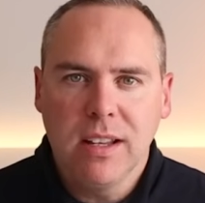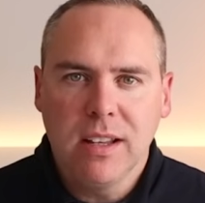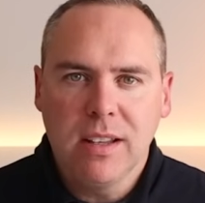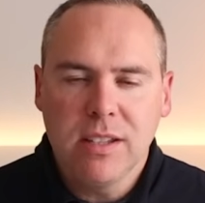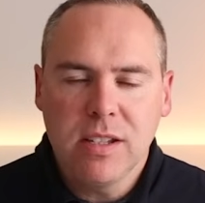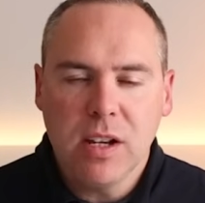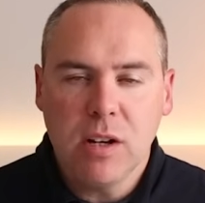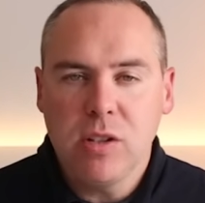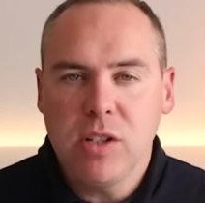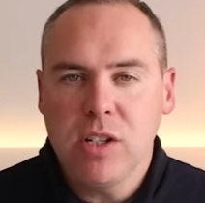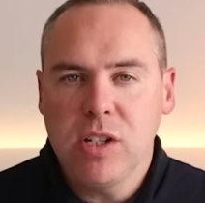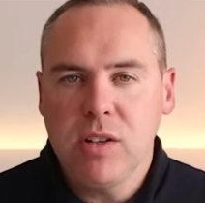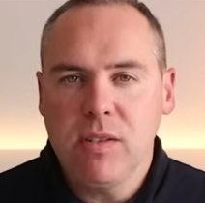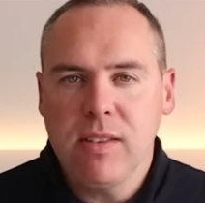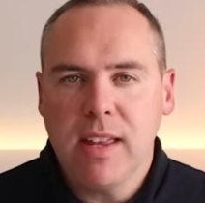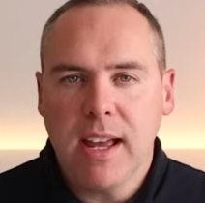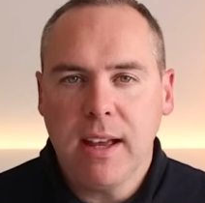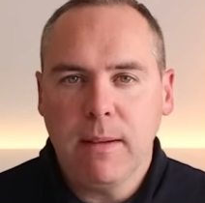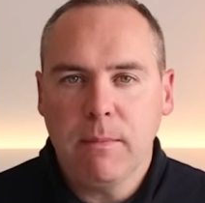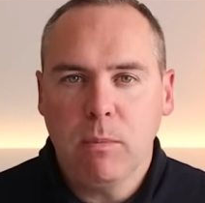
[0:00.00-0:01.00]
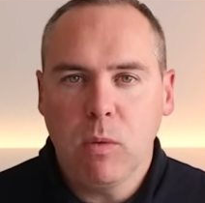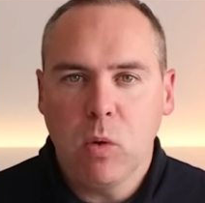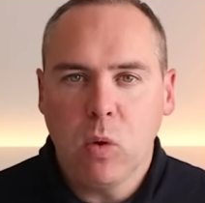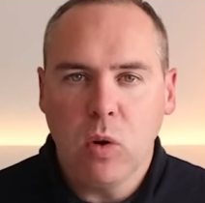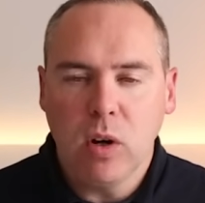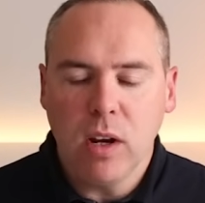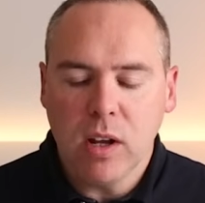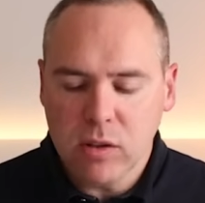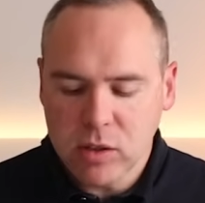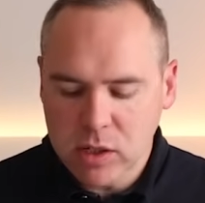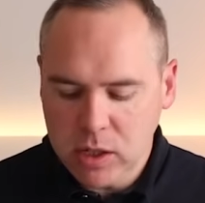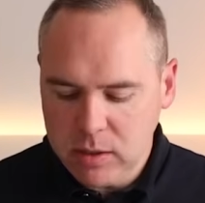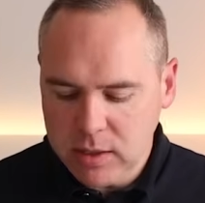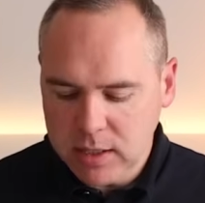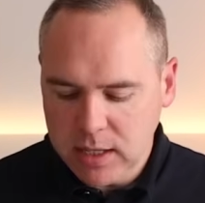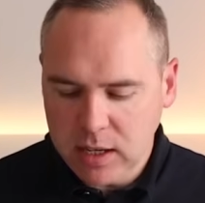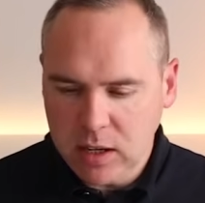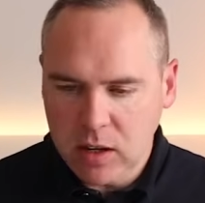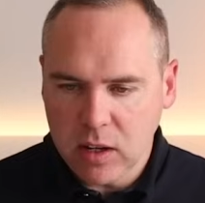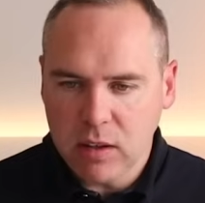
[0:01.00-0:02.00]
So to do that, all I'll do is
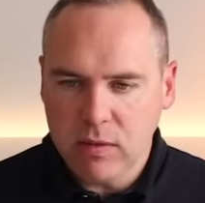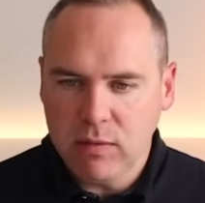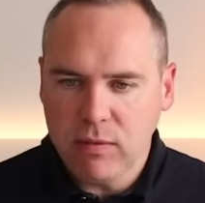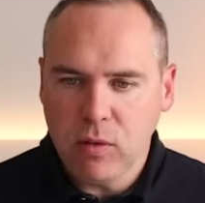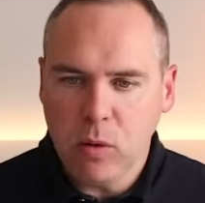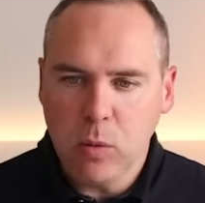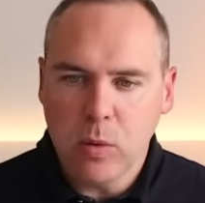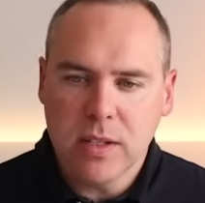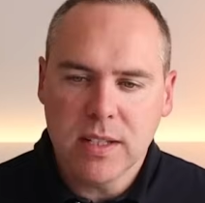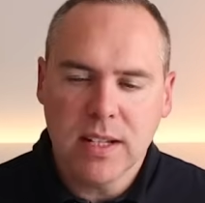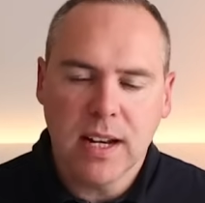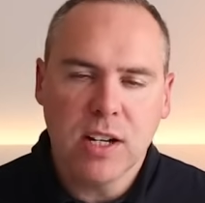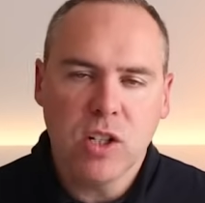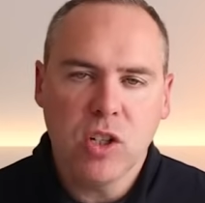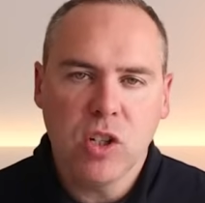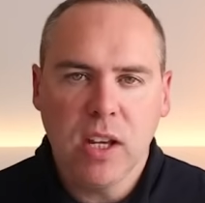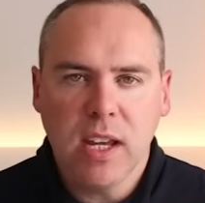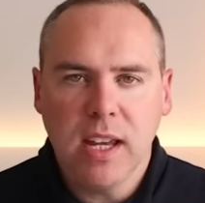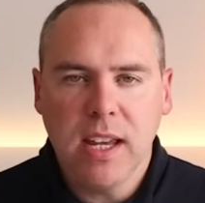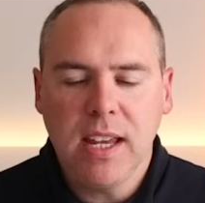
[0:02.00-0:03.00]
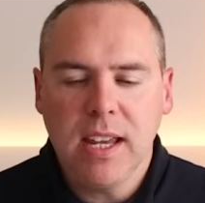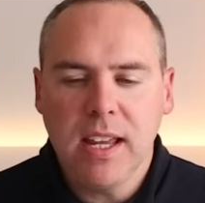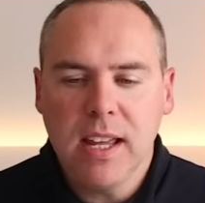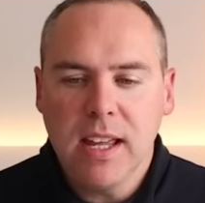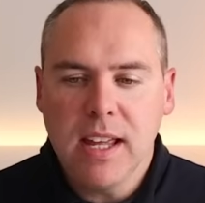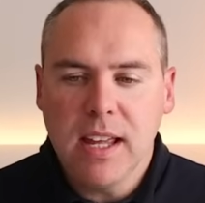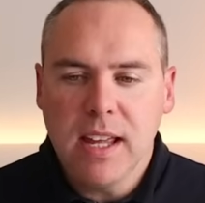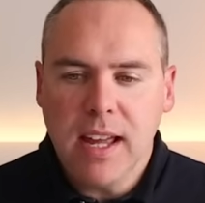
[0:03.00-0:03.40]
click on the / key,